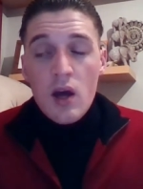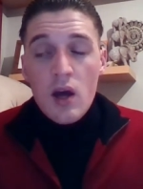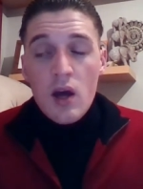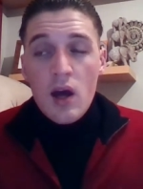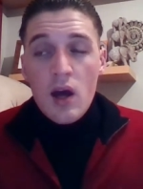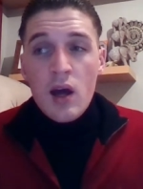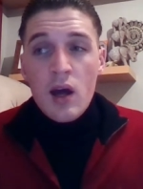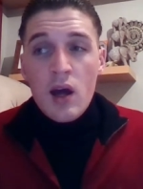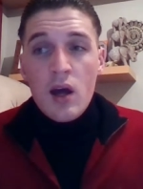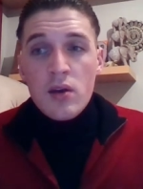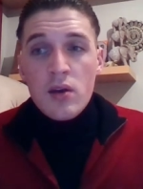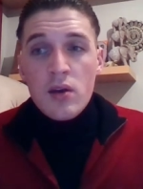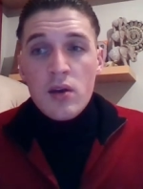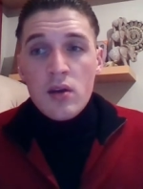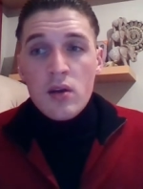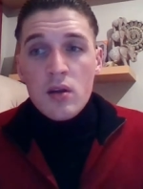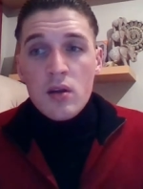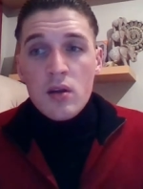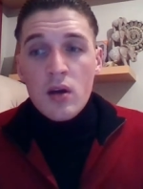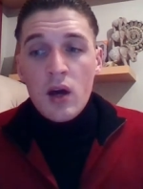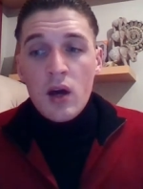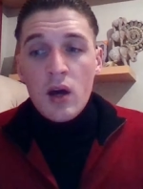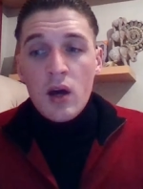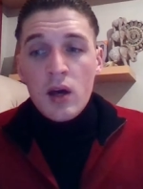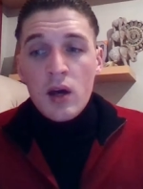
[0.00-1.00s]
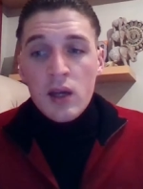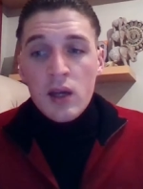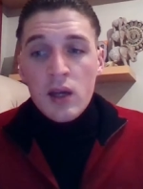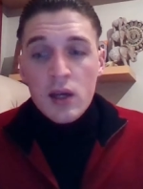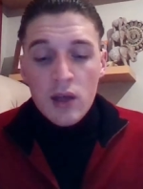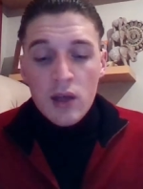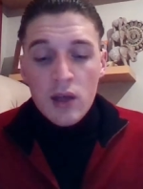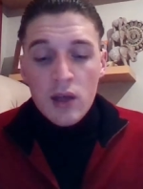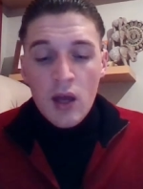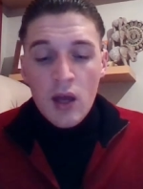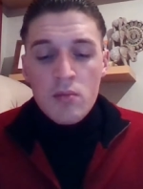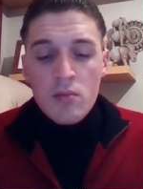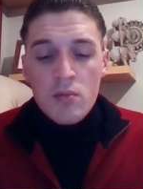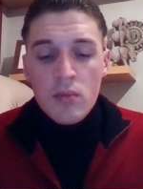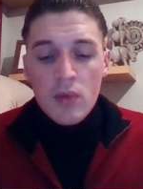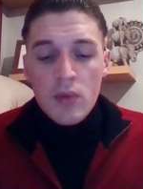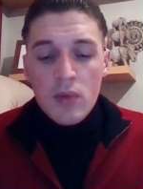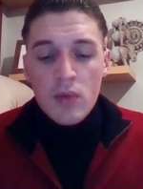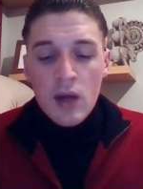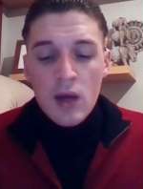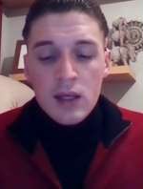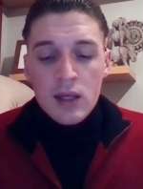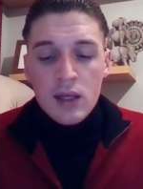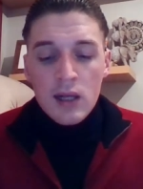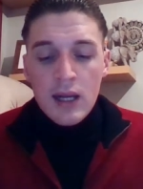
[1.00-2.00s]
And I had come
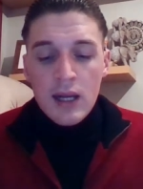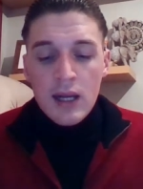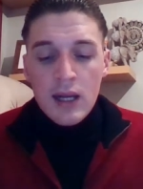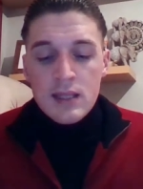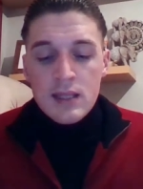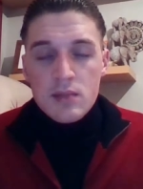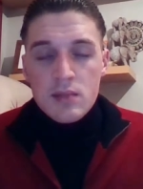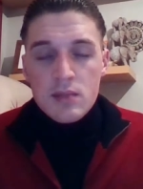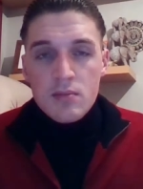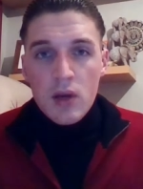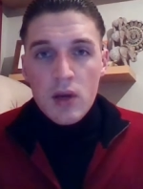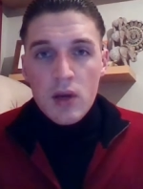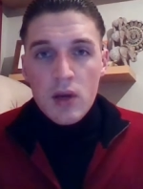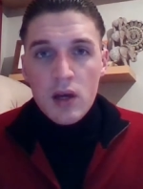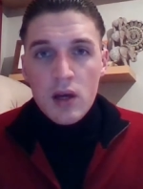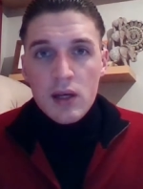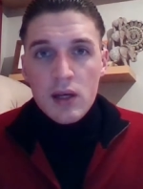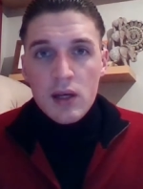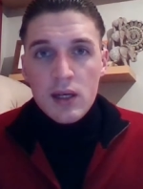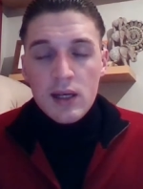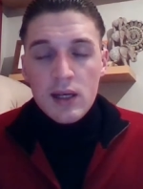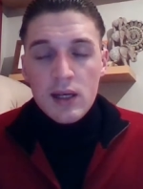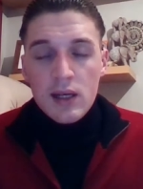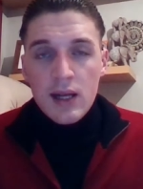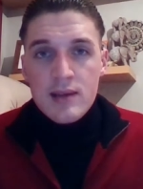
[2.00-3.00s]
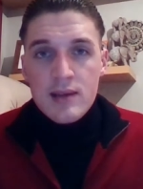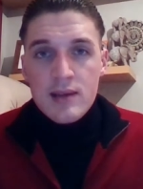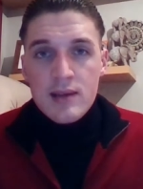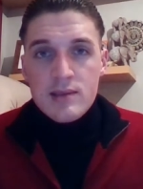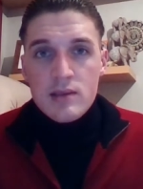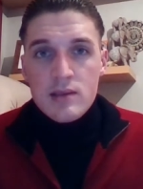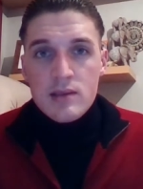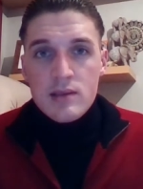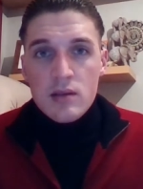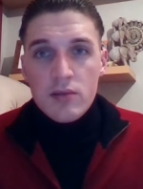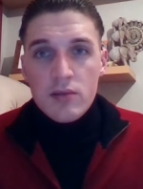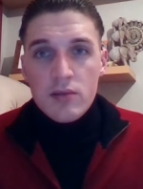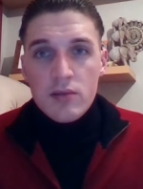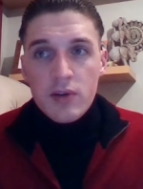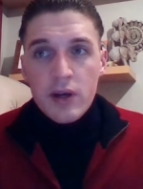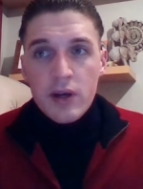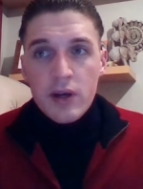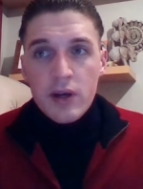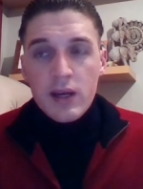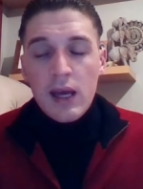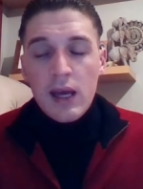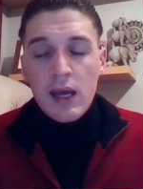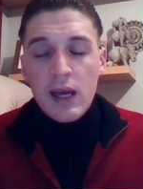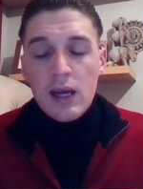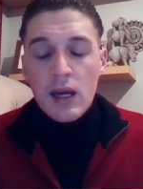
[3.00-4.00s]
and collected my glasses on the
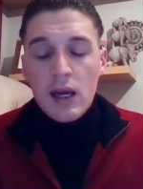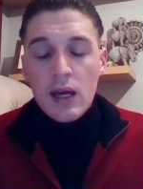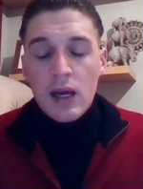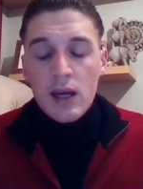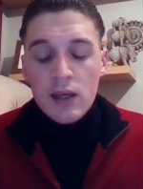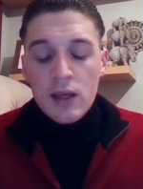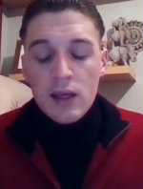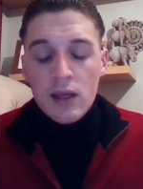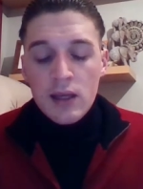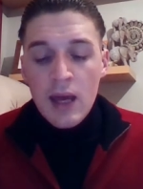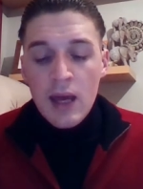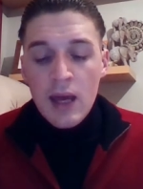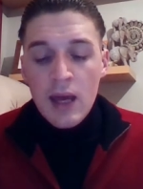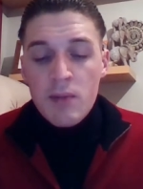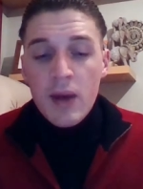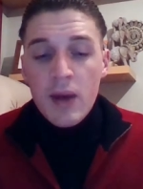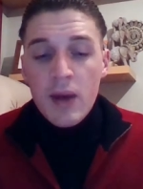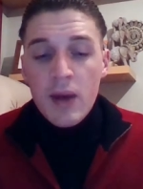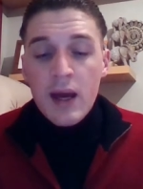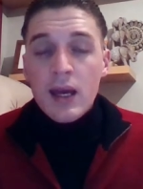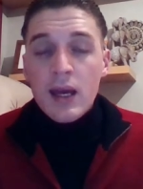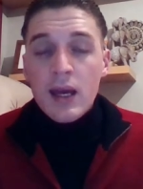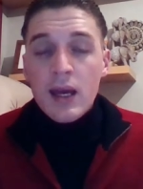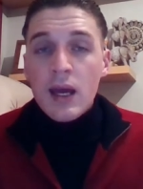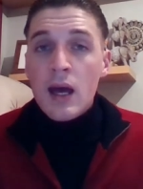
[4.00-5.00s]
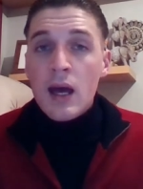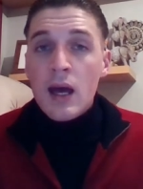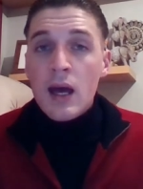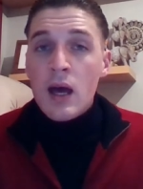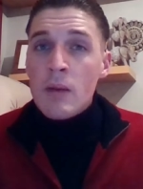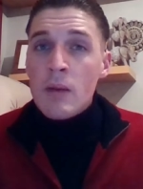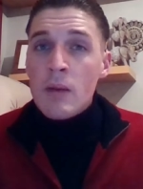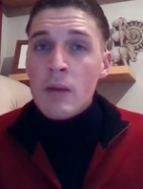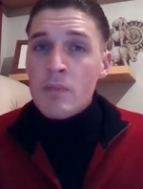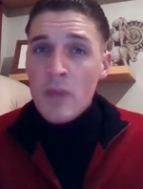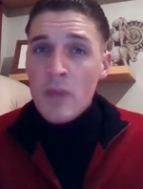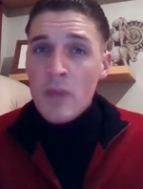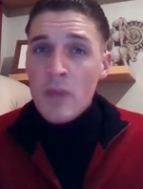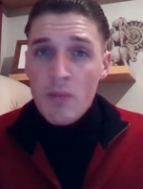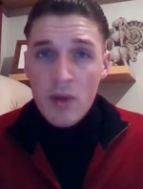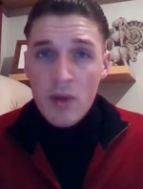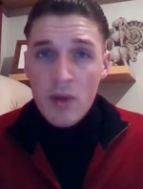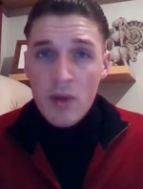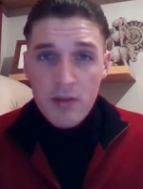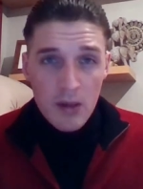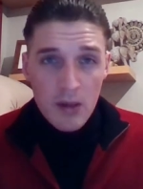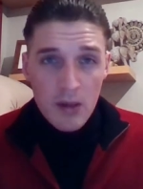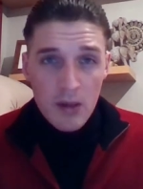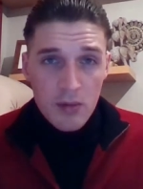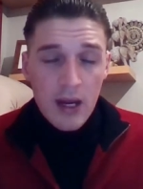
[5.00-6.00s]
Friday. I came back um, in my
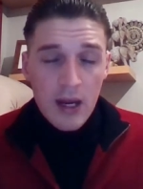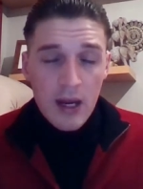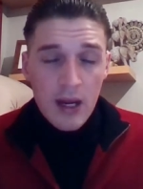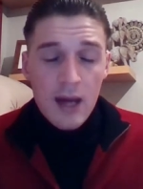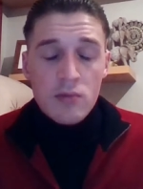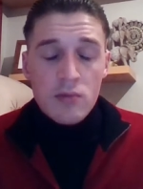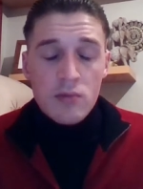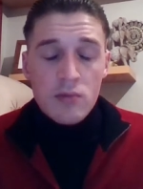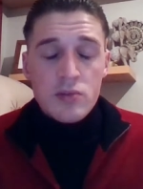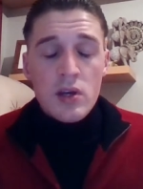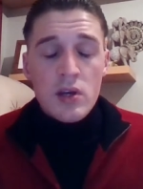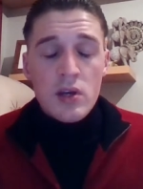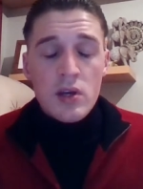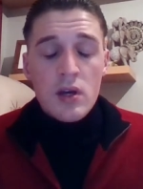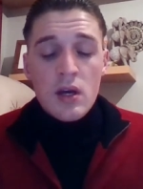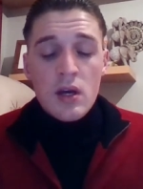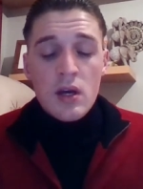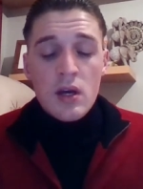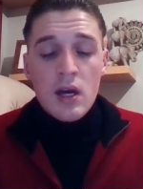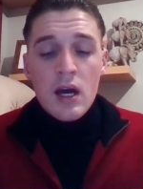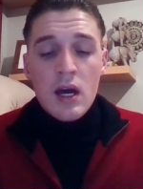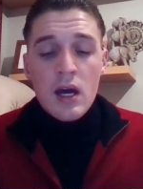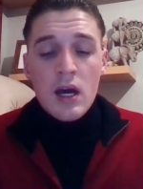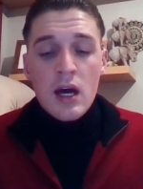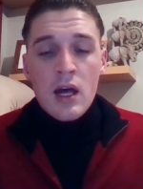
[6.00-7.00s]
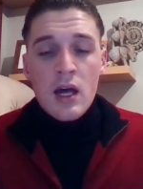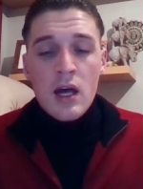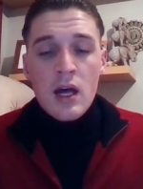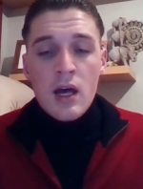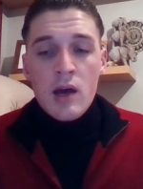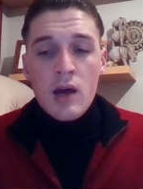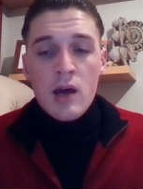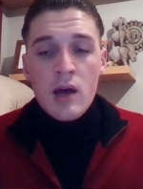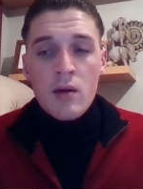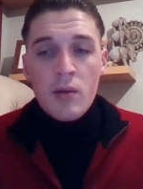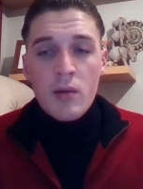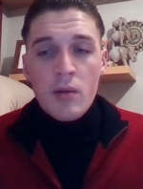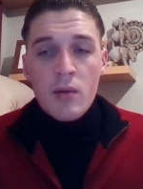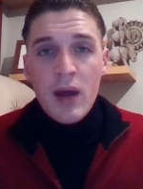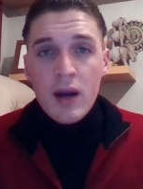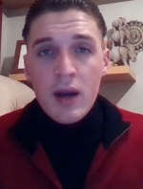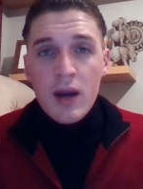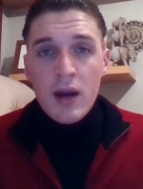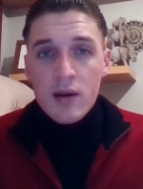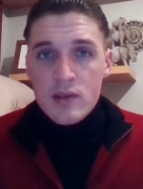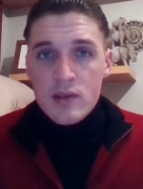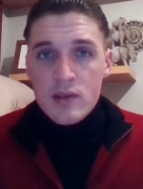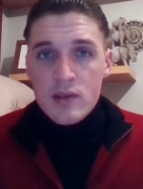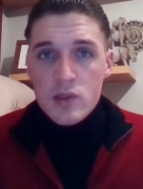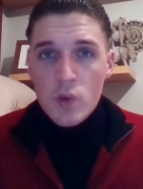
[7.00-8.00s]
family lounge. Uh, my
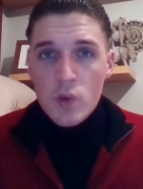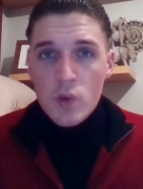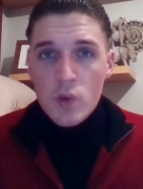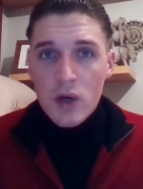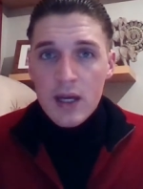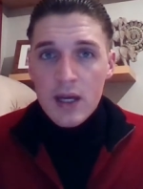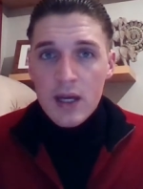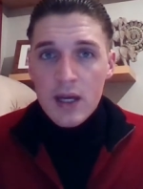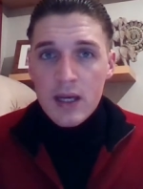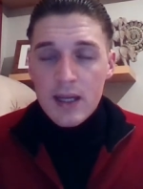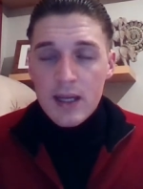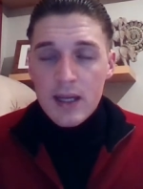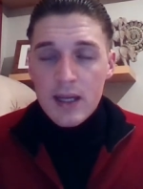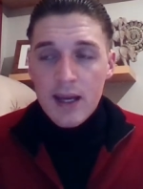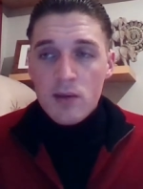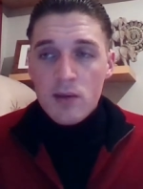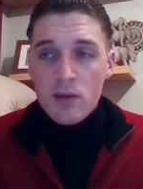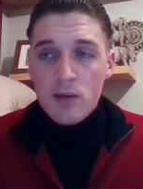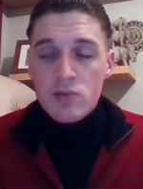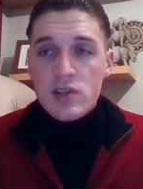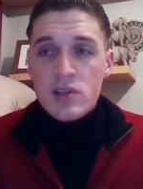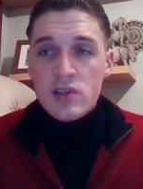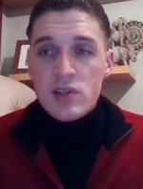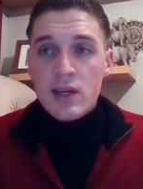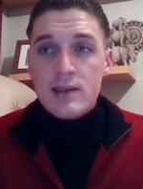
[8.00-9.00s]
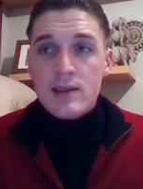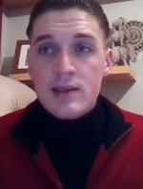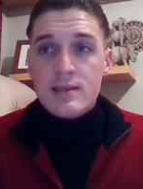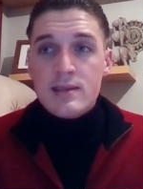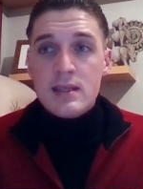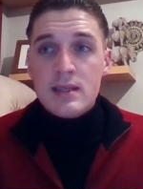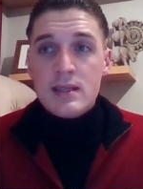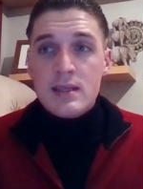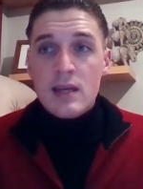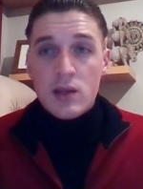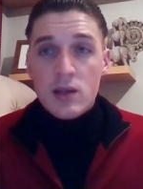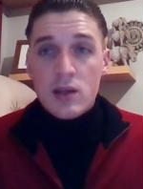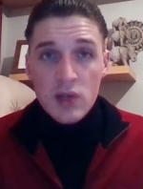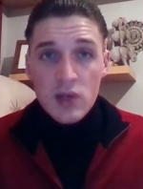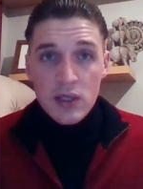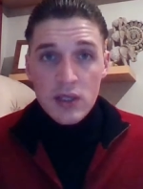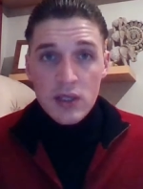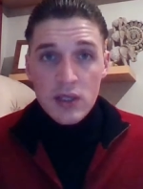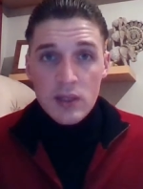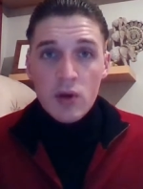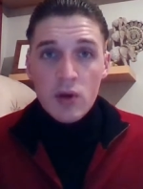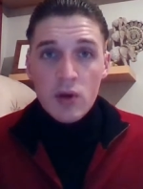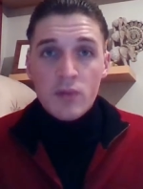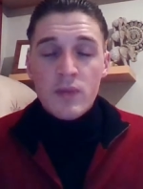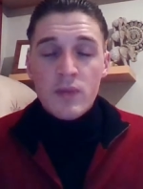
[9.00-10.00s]
parents were in the lounge and I, I tried
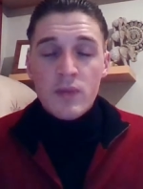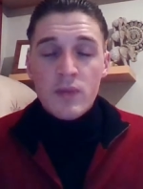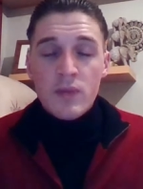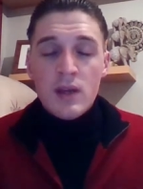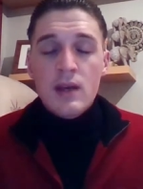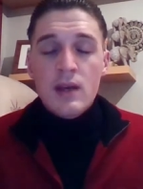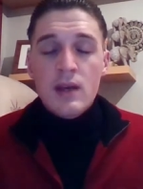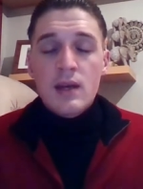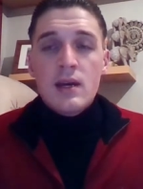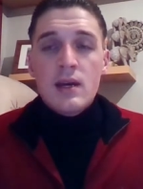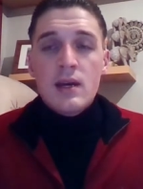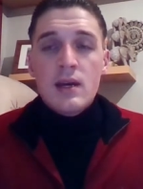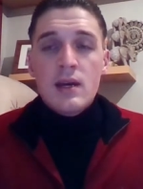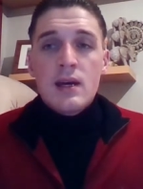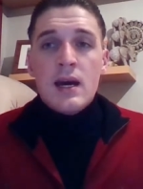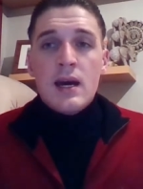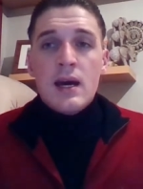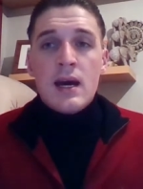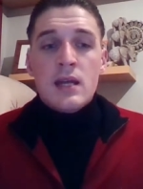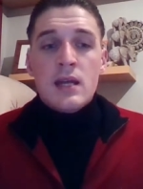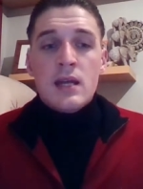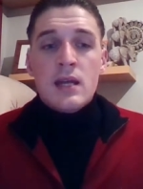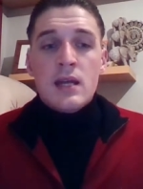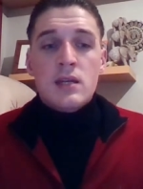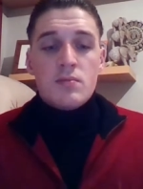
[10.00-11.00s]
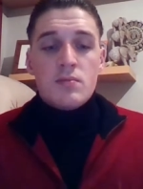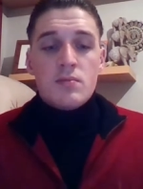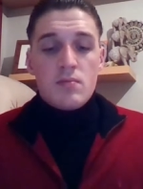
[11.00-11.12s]
them on and